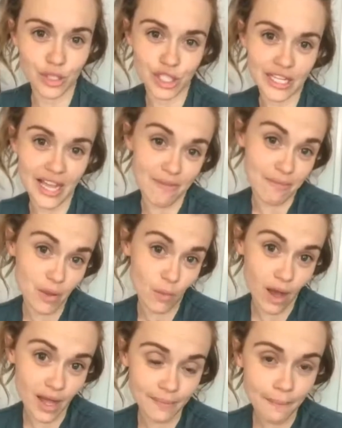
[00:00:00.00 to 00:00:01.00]
she gave me
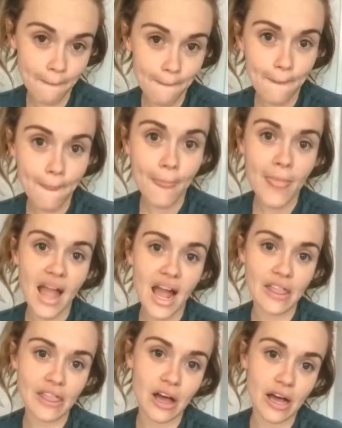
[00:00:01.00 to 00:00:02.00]
one,
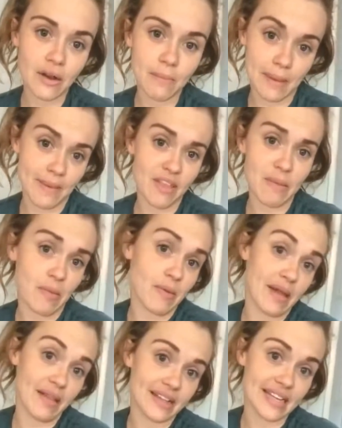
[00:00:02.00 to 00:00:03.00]
I thought maybe other people
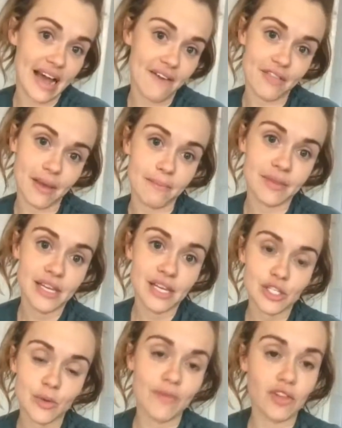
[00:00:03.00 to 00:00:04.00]
might like to have them.
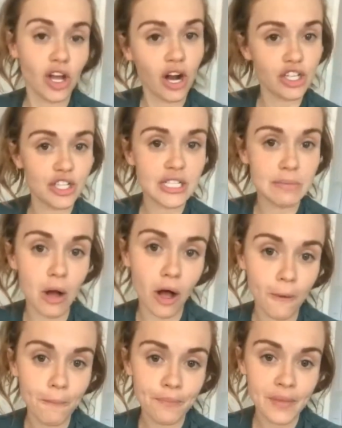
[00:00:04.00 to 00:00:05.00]
So we have a large and a
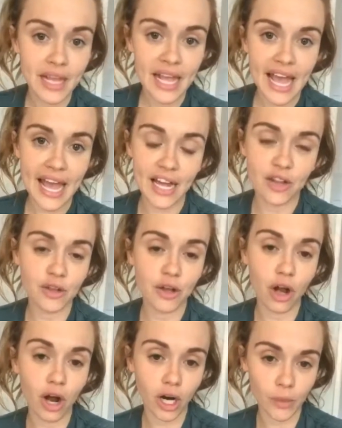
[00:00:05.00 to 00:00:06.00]
small, and you can go
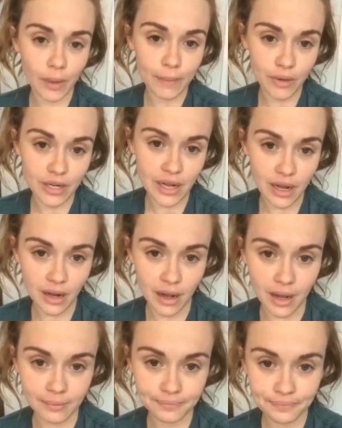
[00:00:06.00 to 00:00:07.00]
to
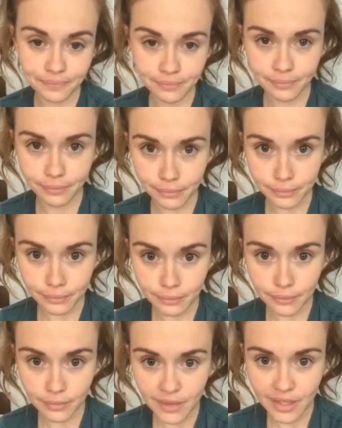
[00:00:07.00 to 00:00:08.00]
hardwarebeauty.com.
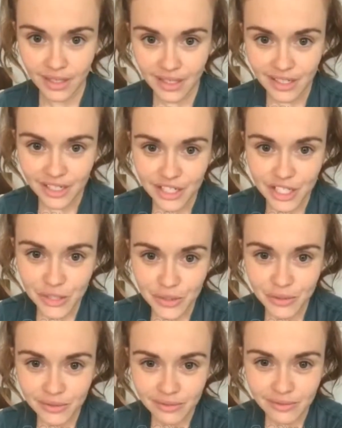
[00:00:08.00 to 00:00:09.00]

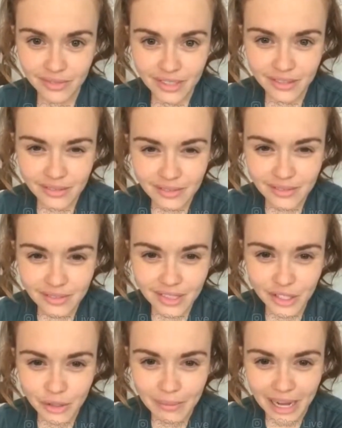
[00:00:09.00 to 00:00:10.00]

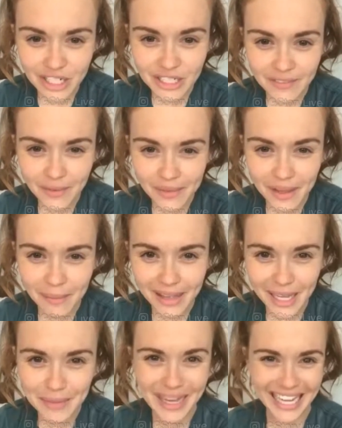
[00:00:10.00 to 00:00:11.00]
Can you imagine living without
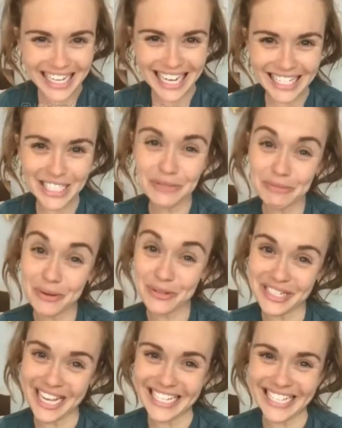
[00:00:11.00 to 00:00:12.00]
makeup? I do most
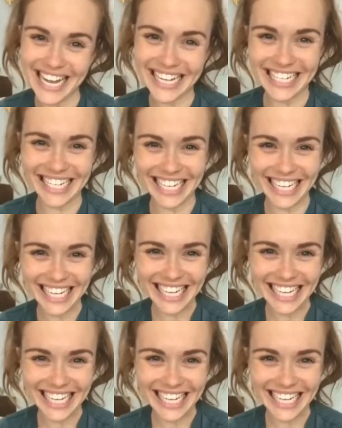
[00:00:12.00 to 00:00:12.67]
days, actually.